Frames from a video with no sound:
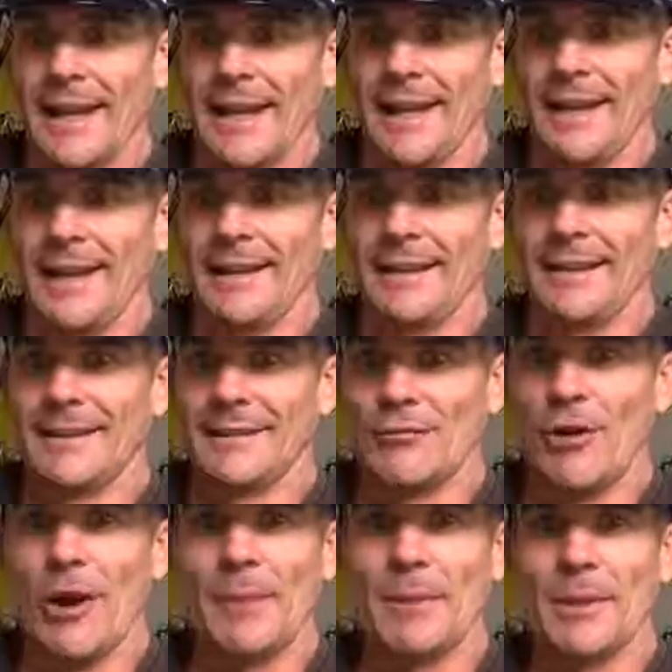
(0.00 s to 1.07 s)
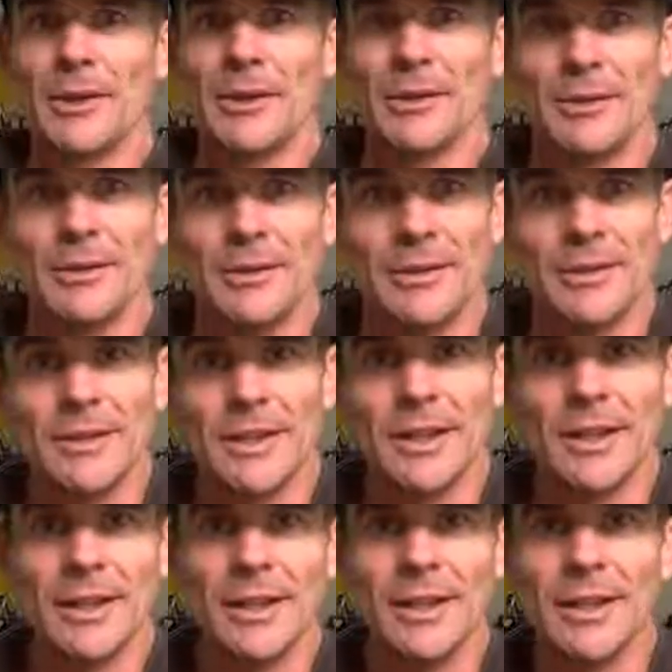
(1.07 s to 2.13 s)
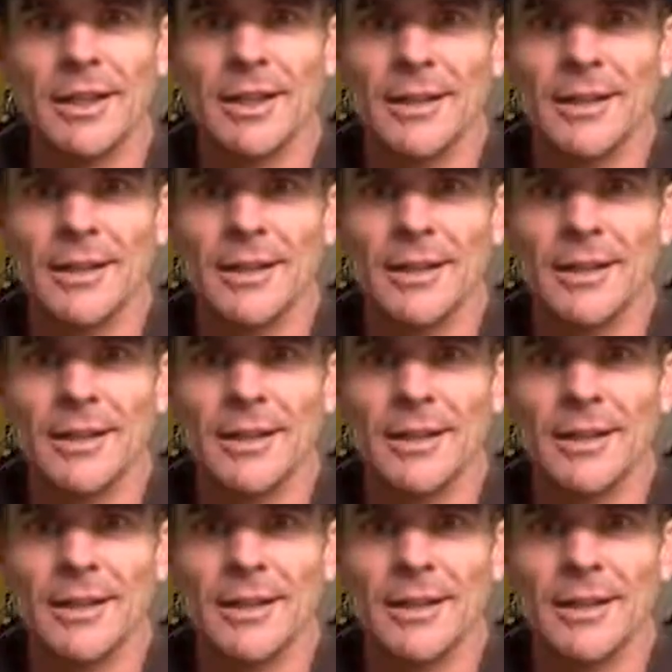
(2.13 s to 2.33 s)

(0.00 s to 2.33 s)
and ride up a hill, you know?